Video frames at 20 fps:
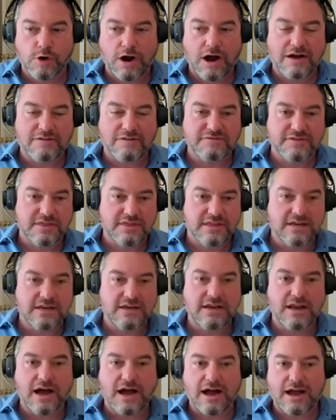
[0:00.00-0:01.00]
often
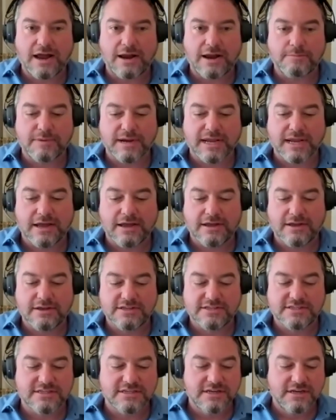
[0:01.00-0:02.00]
than not
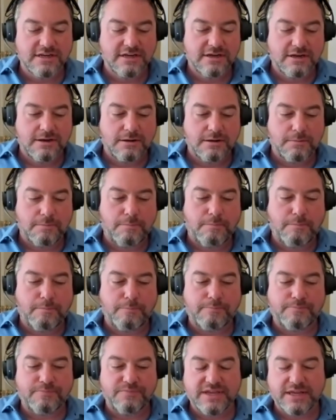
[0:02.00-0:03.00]
because,
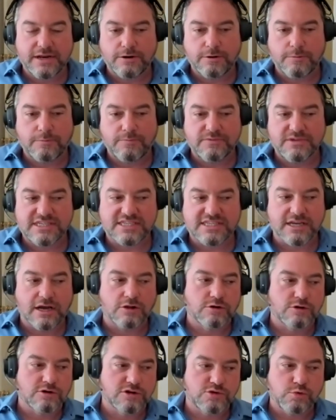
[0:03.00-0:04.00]
you know,
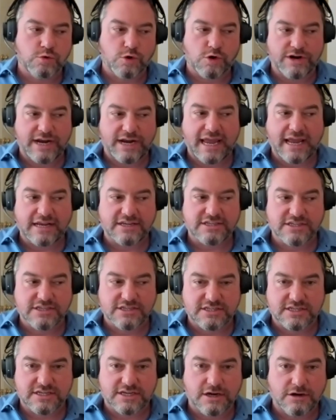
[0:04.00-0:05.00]
sellers weren't
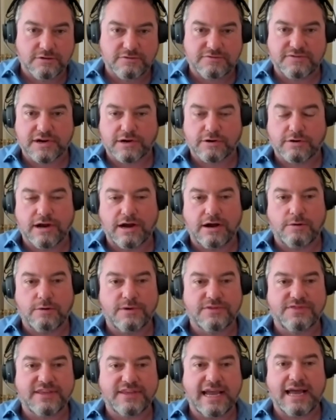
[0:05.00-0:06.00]
anxious to go figure out
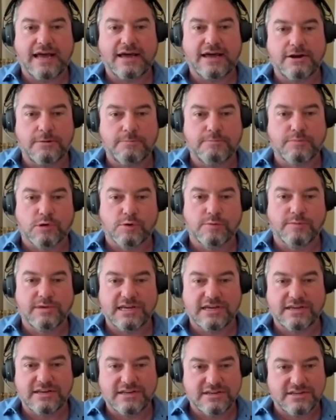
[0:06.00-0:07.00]
what they had
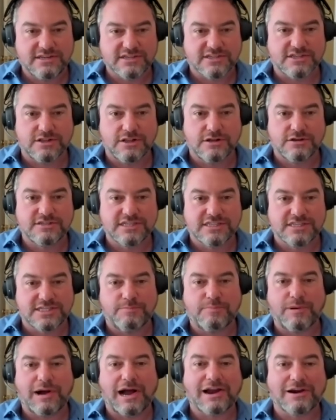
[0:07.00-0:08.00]
unpermitted and disclose it to
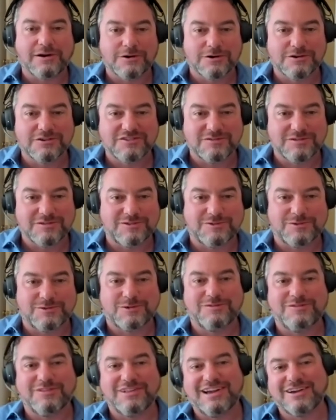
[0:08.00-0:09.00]
buyers. It was
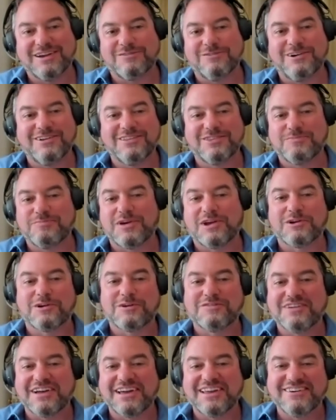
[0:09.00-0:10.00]
sort of like, well, it's better
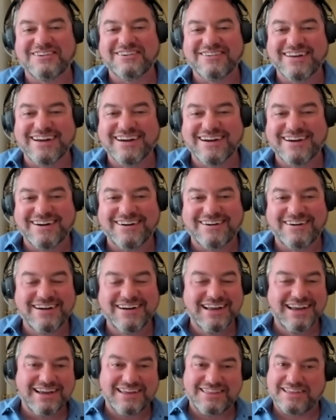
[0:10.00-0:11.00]
if I don't know,
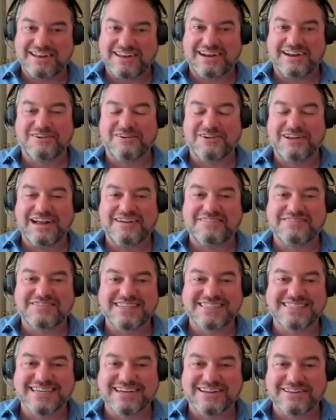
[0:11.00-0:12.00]
and then I don't have
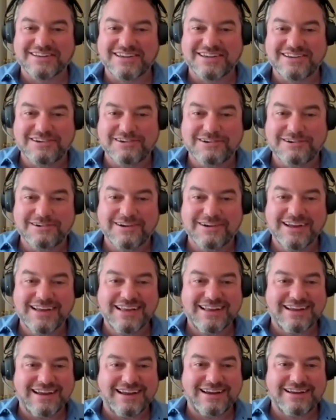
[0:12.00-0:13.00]
to tell you.
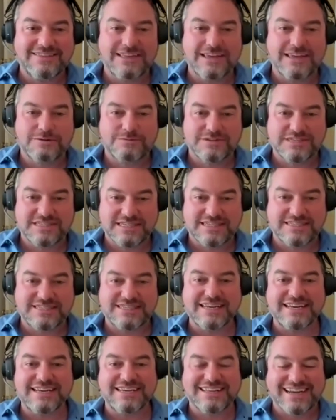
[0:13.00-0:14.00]
And then it was the
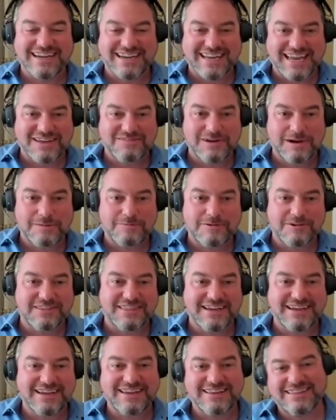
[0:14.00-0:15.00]
city that came up
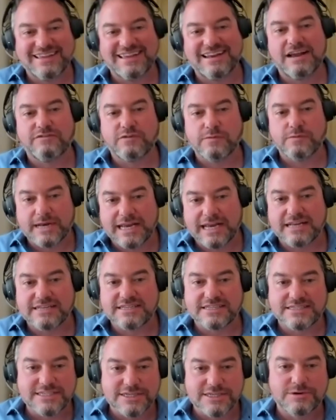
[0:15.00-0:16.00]
with it, and then everybody had
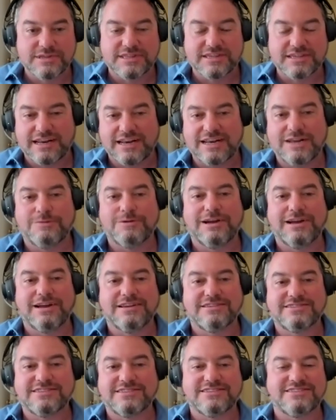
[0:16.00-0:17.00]
to deal with it anyway.
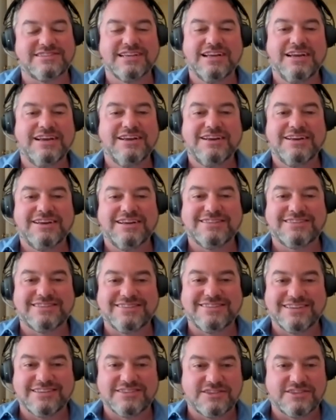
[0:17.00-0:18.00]
It's just,
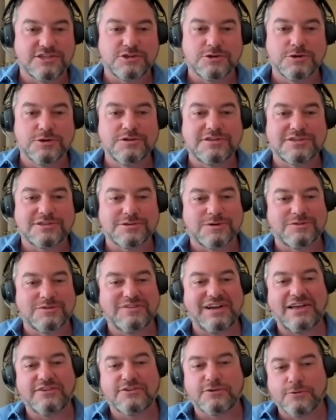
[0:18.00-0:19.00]
the truth sort of
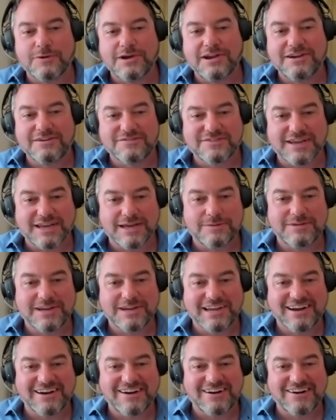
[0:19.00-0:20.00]
has a way of
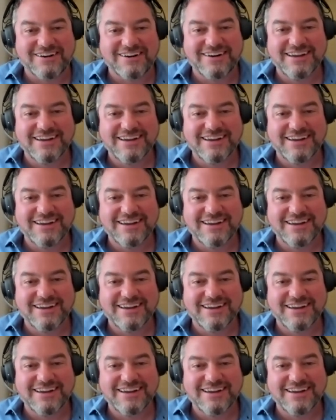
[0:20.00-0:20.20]
coming out.